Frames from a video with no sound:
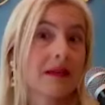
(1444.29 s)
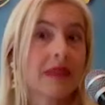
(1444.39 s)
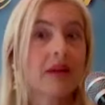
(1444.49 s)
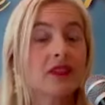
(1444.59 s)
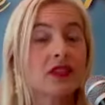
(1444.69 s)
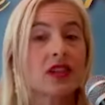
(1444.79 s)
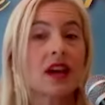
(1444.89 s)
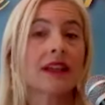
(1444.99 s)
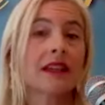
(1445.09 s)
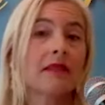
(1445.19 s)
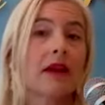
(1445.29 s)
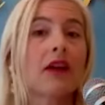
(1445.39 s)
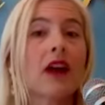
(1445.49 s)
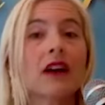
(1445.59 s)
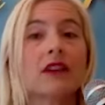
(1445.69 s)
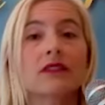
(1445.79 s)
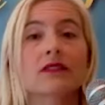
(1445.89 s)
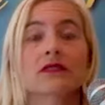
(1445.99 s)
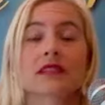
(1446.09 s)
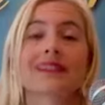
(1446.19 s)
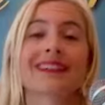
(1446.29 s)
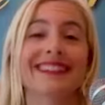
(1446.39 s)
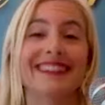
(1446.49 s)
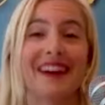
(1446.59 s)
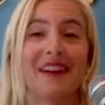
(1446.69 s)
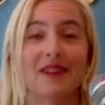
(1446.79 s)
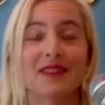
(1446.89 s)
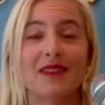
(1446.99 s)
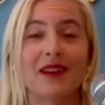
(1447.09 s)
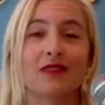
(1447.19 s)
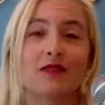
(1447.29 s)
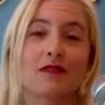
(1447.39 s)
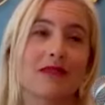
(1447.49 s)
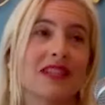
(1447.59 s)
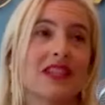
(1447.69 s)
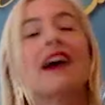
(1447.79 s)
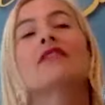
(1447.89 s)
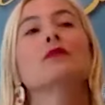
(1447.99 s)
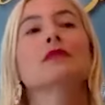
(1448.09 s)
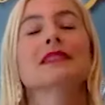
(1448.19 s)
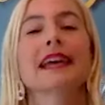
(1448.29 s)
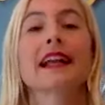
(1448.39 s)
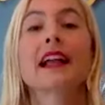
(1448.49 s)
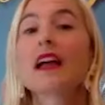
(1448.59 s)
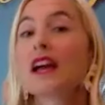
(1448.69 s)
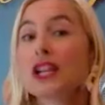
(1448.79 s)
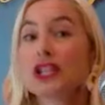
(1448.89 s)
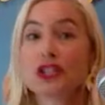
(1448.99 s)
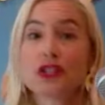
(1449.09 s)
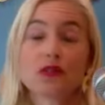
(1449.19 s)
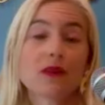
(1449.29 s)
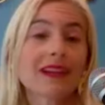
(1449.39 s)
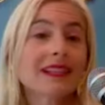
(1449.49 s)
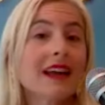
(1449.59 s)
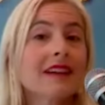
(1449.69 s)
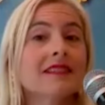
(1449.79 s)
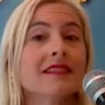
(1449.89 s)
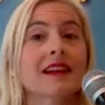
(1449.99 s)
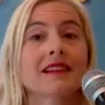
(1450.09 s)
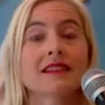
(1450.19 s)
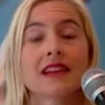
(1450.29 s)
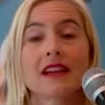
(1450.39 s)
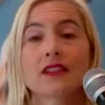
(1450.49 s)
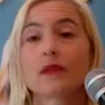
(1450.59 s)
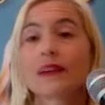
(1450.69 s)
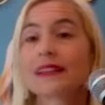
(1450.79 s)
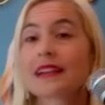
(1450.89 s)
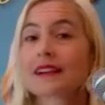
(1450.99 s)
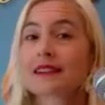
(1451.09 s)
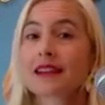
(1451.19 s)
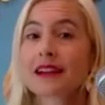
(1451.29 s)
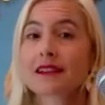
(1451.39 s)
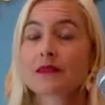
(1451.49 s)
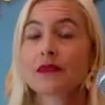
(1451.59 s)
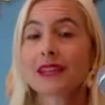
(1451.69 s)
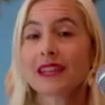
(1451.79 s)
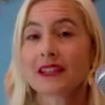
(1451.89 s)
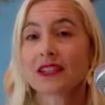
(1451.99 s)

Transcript: And I'm not just talking about cuddles and, you know, words of affirmation afterwards, like, do you want to text the next day? Do you want to text the next week?